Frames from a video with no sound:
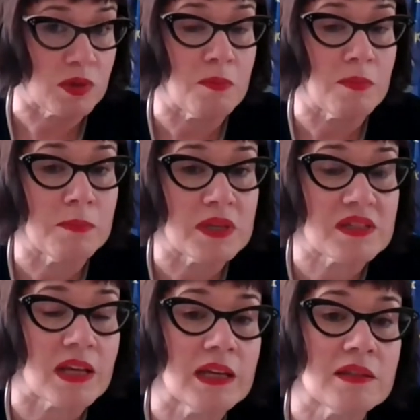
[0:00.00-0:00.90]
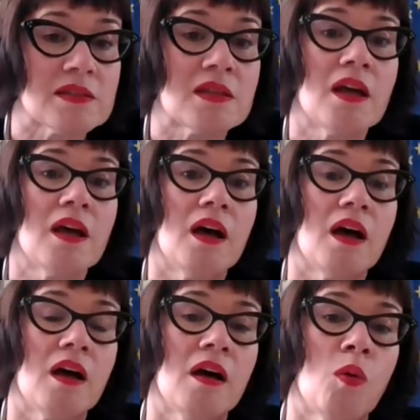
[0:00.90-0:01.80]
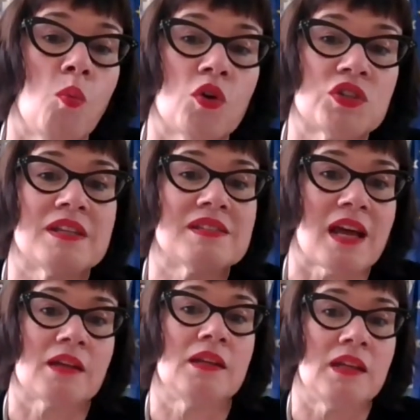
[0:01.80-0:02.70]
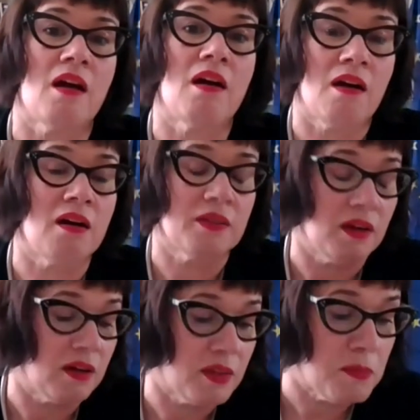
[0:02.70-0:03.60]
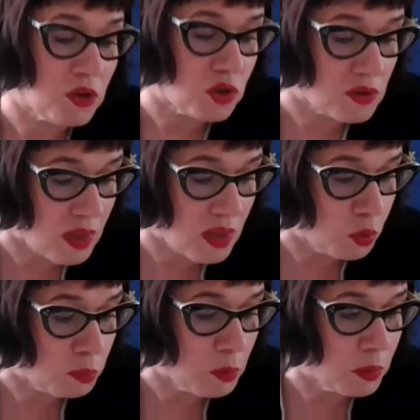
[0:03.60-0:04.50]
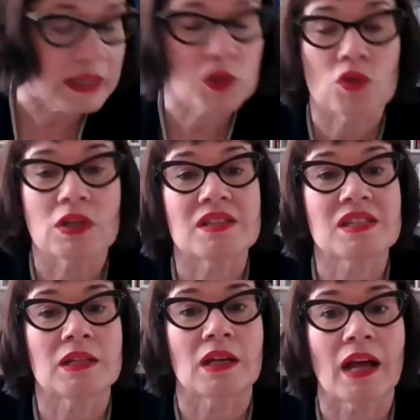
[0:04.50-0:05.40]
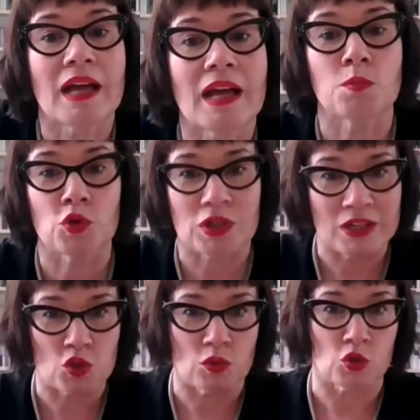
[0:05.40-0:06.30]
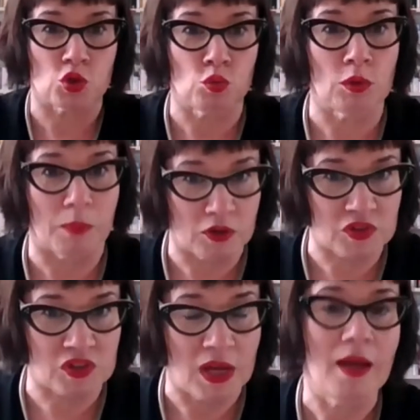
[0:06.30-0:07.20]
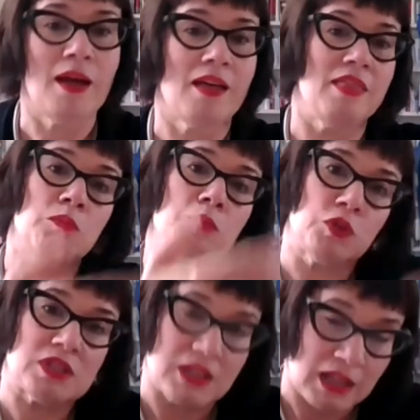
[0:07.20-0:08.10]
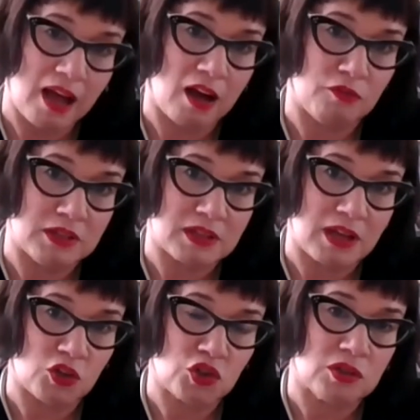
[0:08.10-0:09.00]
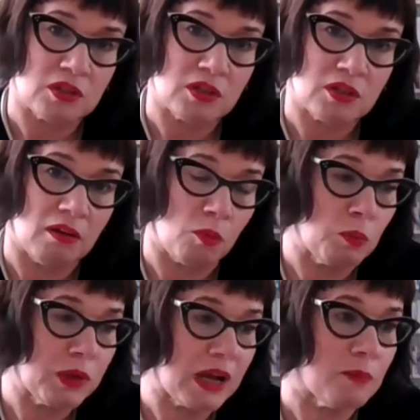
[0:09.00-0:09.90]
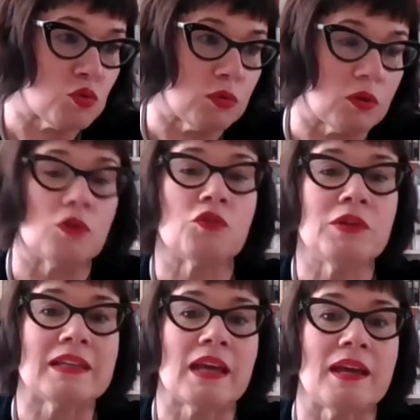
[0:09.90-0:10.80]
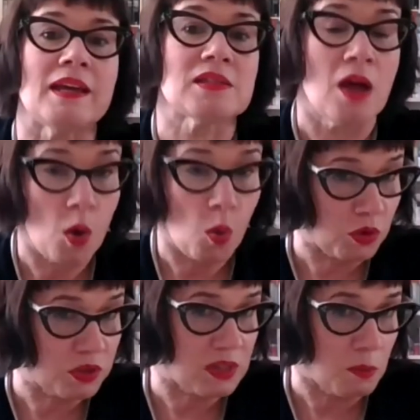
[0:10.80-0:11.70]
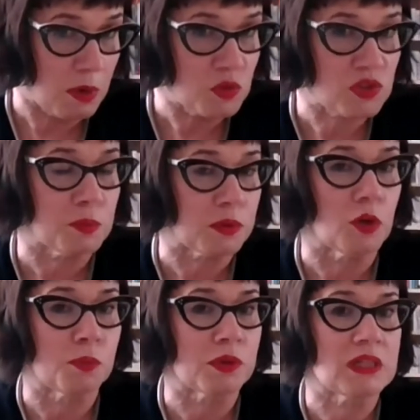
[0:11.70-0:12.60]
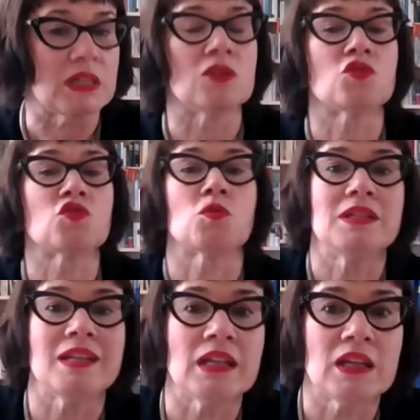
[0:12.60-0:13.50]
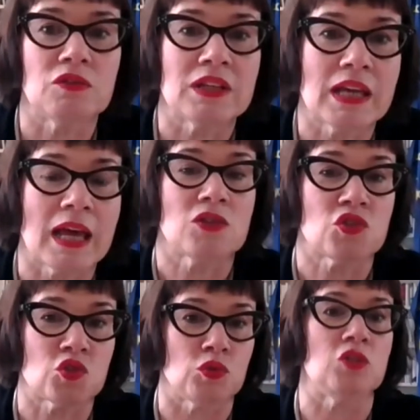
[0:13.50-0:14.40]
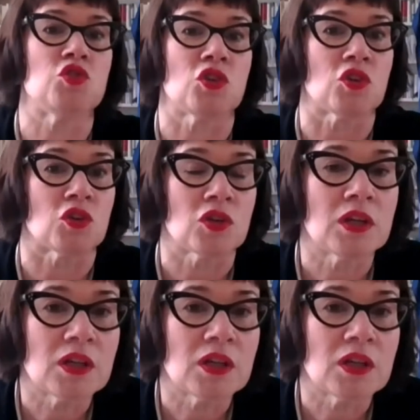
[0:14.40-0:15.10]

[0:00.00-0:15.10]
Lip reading: with the member states what exactly are the measures they would be willing to consider and to put into the toolbox. Then we would still have a discussion when we come to a concrete case, what is the most appropriate instrument in a given case to deter